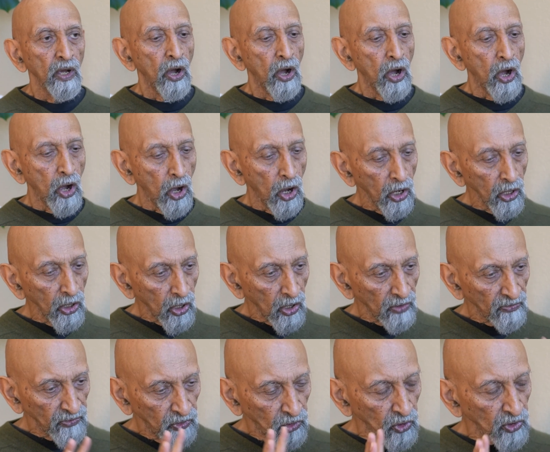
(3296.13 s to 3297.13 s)
all
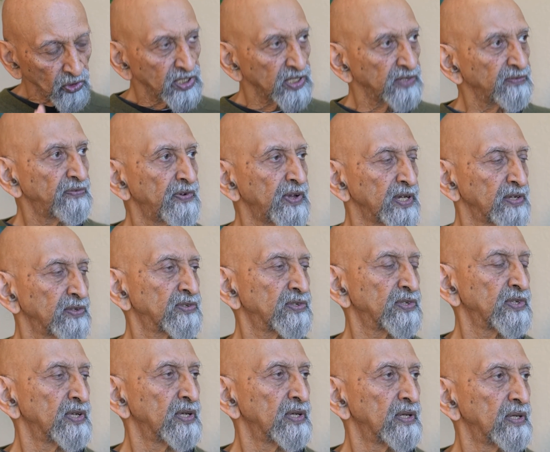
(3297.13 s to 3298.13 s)
of those
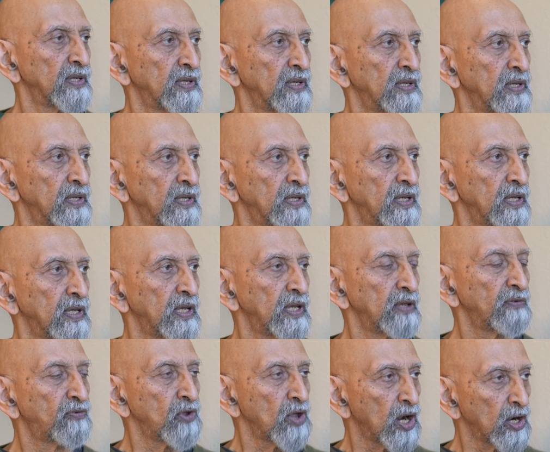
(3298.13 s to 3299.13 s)
effects,
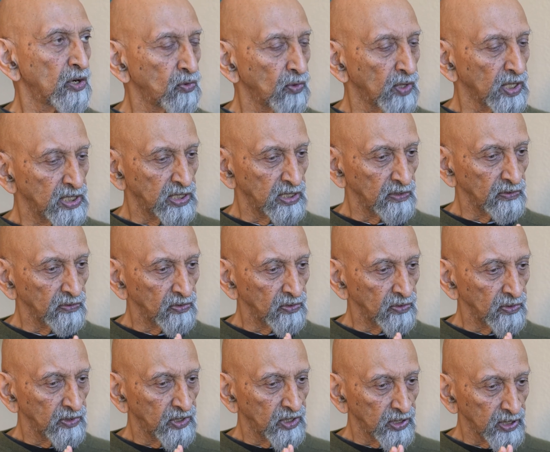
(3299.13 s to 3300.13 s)
if you are to achieve
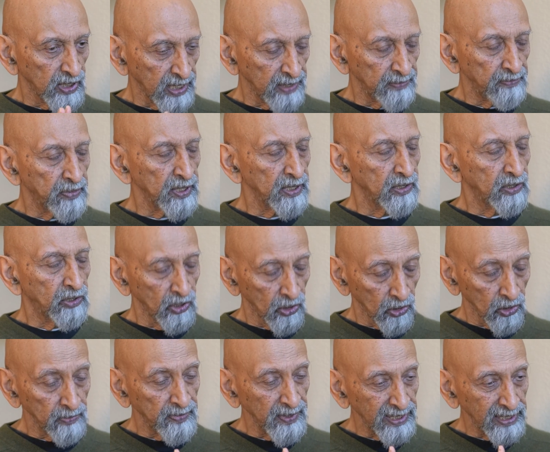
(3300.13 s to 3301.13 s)

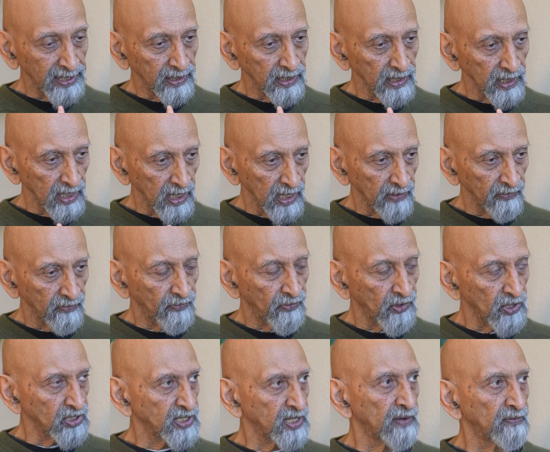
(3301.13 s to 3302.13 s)
therapeutically
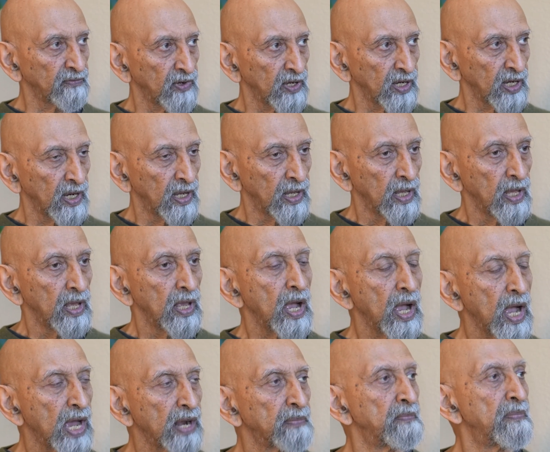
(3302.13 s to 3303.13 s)
for someone,
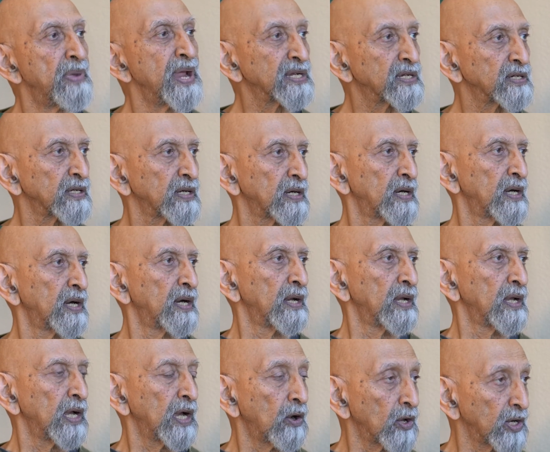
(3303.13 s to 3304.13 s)
are better
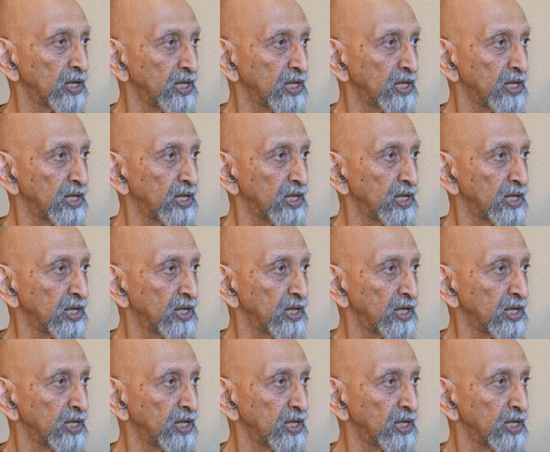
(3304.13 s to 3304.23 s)
or